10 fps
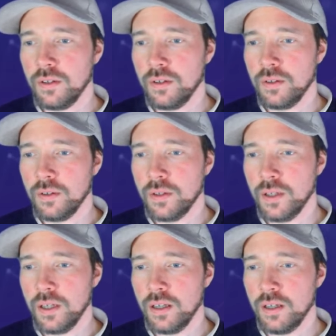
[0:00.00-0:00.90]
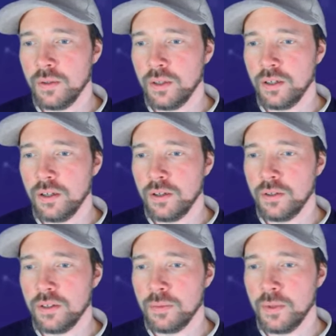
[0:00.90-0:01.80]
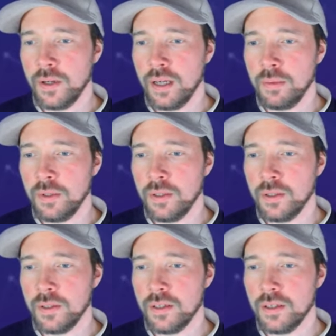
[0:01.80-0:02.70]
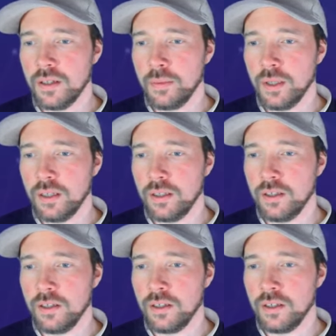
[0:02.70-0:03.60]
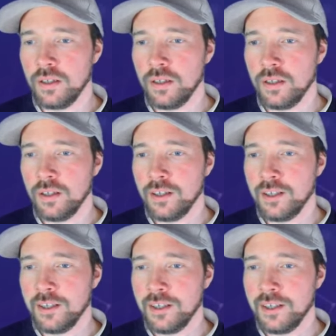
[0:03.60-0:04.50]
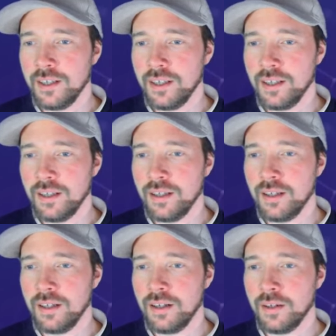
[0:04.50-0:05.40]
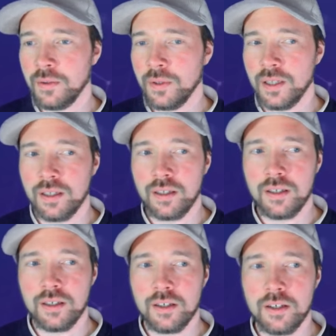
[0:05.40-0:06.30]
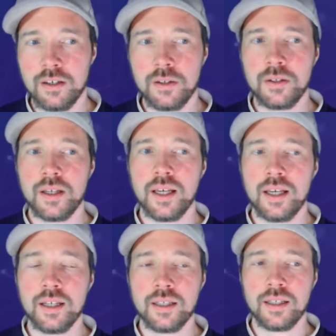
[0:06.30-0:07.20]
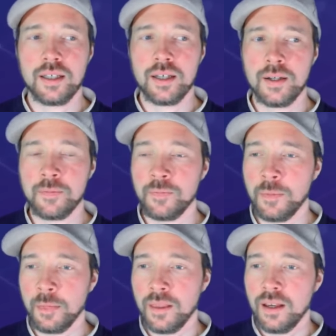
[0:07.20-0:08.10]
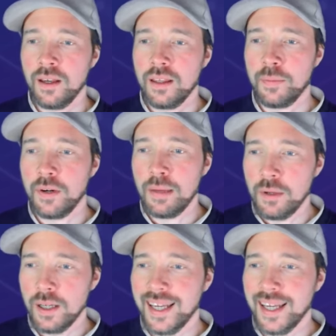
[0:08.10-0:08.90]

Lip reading: Okay, here we go. It's a parabola. It's coming along. Here we go. And the parabola